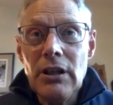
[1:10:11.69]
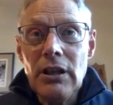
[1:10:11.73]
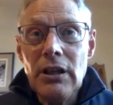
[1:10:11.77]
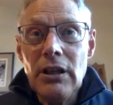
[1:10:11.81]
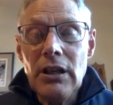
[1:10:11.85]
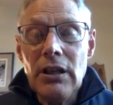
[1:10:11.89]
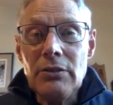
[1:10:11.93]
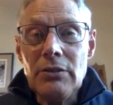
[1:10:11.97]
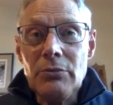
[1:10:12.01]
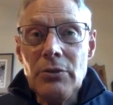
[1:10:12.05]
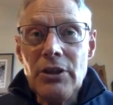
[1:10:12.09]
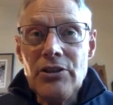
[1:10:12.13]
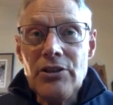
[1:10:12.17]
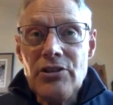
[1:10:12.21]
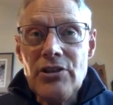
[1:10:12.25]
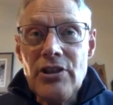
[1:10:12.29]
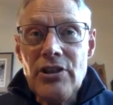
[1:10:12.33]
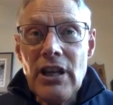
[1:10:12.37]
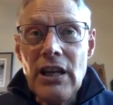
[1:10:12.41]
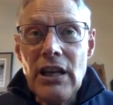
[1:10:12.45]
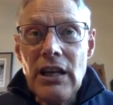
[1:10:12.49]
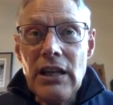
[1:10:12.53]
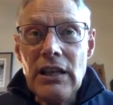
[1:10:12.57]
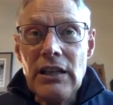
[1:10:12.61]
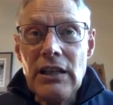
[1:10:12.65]
in which
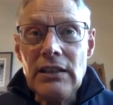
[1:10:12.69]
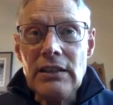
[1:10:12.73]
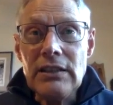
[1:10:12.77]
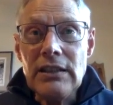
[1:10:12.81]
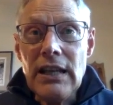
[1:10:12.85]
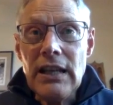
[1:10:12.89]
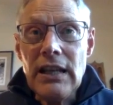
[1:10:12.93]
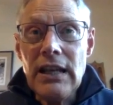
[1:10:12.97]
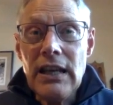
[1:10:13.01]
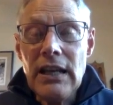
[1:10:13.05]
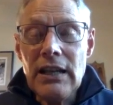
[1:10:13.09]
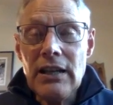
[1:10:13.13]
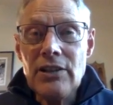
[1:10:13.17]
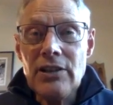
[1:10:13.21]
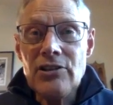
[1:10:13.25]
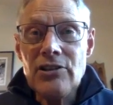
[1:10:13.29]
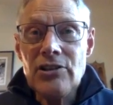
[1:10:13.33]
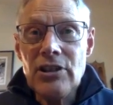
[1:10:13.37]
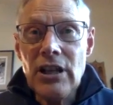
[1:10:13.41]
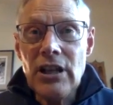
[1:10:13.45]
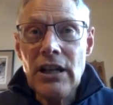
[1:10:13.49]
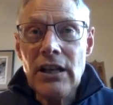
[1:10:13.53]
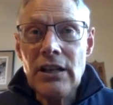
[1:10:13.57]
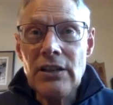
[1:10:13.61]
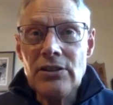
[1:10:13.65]
they had a
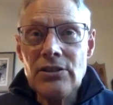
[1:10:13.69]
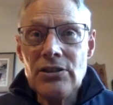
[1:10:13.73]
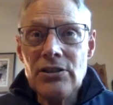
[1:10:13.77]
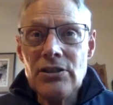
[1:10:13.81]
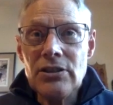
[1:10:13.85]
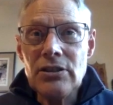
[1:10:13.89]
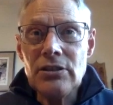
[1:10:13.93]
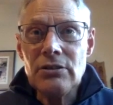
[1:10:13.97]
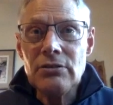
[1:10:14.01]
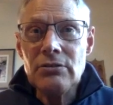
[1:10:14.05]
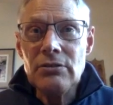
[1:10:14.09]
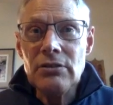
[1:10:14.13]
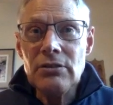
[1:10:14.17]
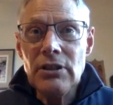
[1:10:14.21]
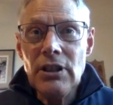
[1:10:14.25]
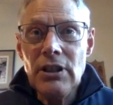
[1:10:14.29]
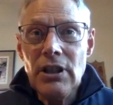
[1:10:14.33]
chance to